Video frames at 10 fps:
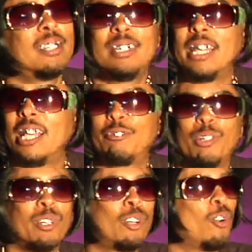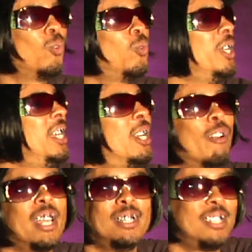the dance floor would go
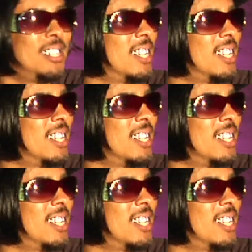re-crazy